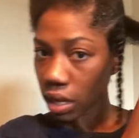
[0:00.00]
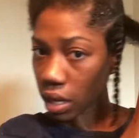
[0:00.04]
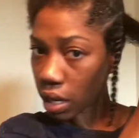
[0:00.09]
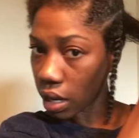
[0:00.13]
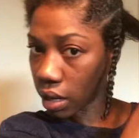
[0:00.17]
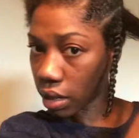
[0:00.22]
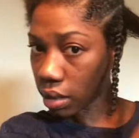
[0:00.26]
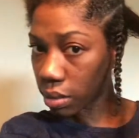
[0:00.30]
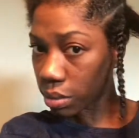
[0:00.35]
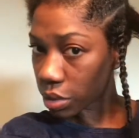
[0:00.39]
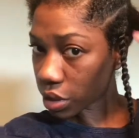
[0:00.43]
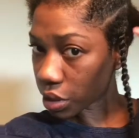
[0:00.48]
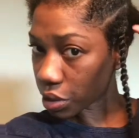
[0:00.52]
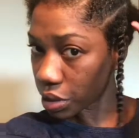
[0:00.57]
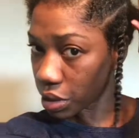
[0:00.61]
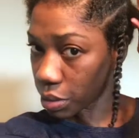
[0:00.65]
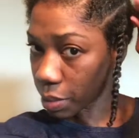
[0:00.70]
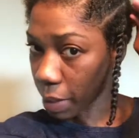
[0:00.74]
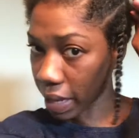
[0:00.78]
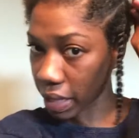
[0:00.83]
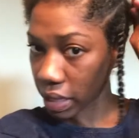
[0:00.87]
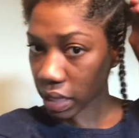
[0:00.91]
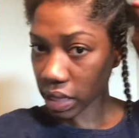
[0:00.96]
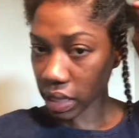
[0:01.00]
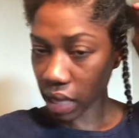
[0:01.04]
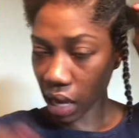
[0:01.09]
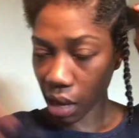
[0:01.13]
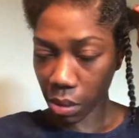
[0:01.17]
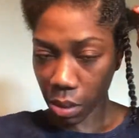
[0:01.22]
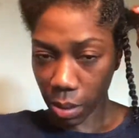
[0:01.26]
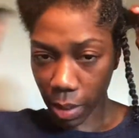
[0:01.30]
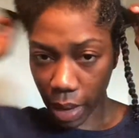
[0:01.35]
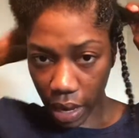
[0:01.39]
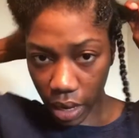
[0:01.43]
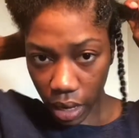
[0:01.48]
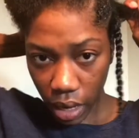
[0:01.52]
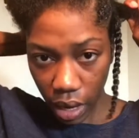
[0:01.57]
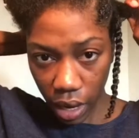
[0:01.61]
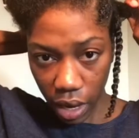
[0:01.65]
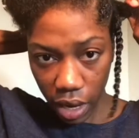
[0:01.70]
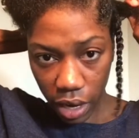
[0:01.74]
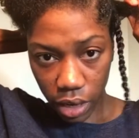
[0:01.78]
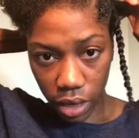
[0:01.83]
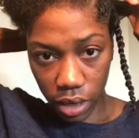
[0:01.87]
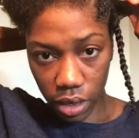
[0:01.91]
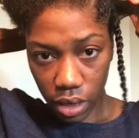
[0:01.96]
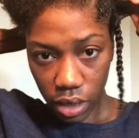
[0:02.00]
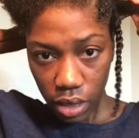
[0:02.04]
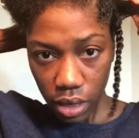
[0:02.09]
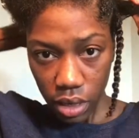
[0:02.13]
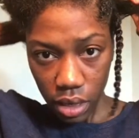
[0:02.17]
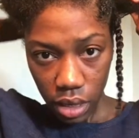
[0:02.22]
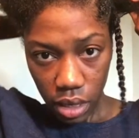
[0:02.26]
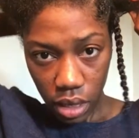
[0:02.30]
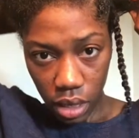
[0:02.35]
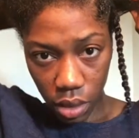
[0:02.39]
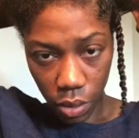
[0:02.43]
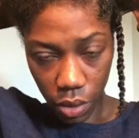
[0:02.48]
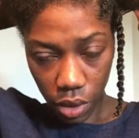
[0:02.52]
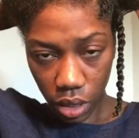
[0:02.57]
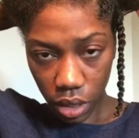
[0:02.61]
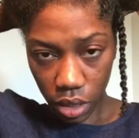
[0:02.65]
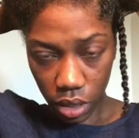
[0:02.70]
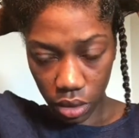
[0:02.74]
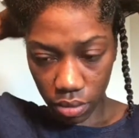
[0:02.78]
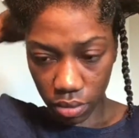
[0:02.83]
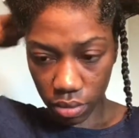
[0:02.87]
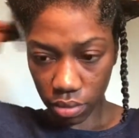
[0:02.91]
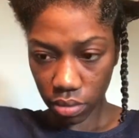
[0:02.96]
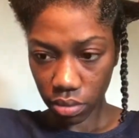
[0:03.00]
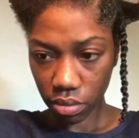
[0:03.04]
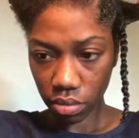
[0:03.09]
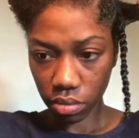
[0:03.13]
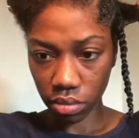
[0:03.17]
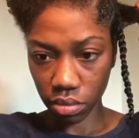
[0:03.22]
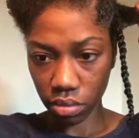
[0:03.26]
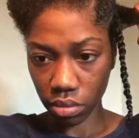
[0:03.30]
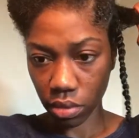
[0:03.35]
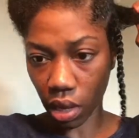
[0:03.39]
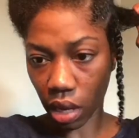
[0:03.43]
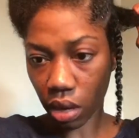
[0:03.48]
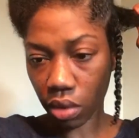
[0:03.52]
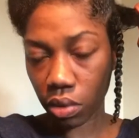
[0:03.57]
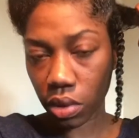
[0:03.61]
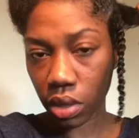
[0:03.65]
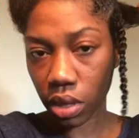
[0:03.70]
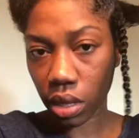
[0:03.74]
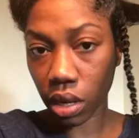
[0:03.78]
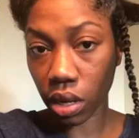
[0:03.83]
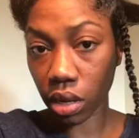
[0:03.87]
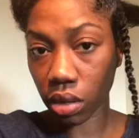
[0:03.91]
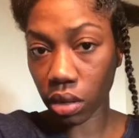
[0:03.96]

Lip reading: So it's about the same amount of hair. I don't need that